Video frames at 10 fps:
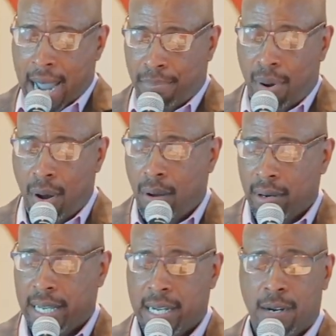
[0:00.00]
And
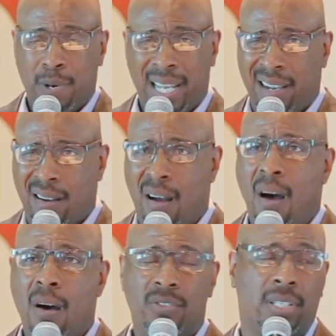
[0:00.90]
Paul here, when he
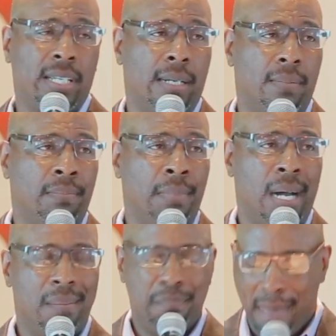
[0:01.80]
calls him
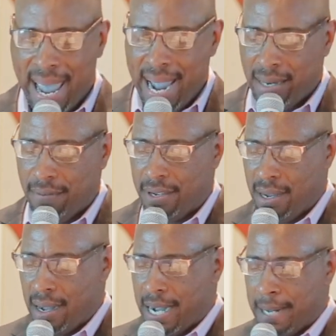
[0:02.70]
a man of
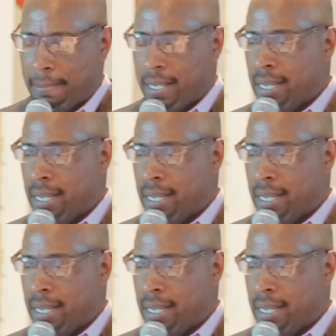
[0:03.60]
God,